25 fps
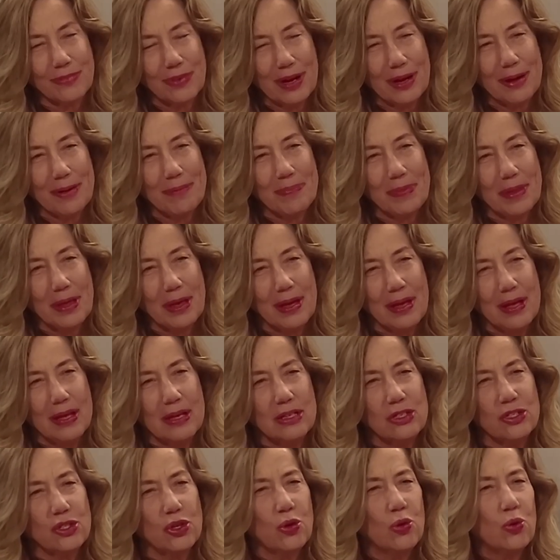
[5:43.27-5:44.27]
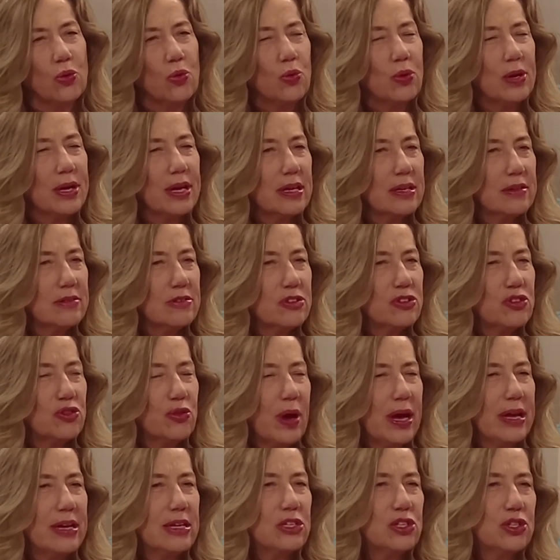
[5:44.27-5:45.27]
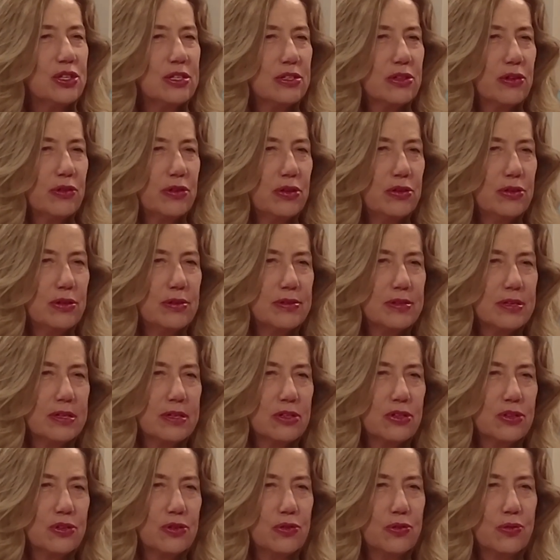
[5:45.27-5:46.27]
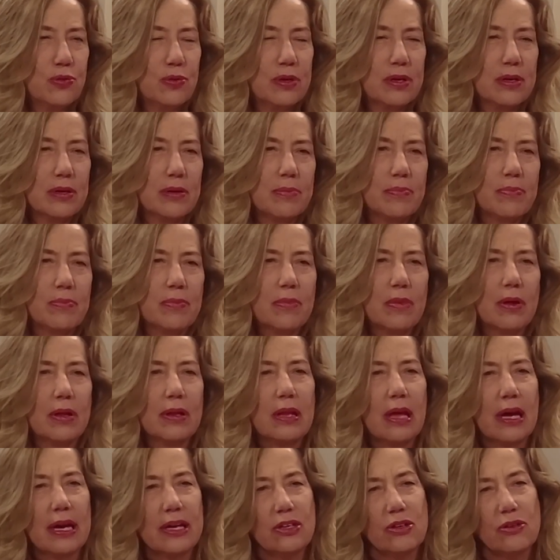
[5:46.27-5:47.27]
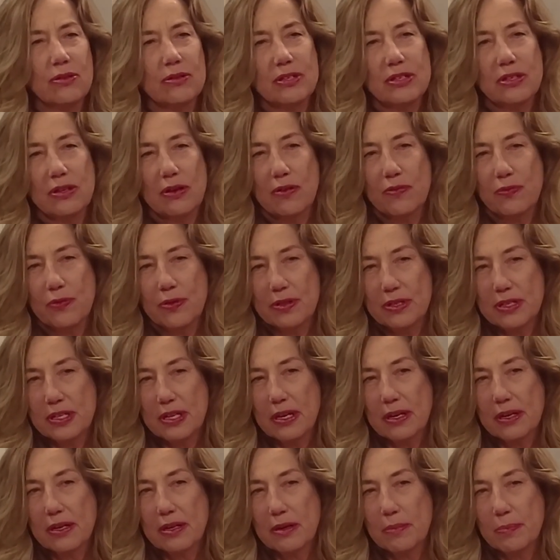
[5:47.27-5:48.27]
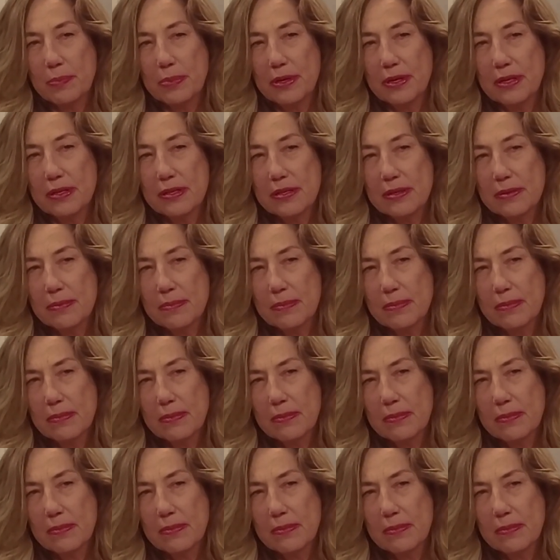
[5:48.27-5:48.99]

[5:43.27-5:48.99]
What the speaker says: Wow. So what kind of strategies are you using to align yourself with tech companies?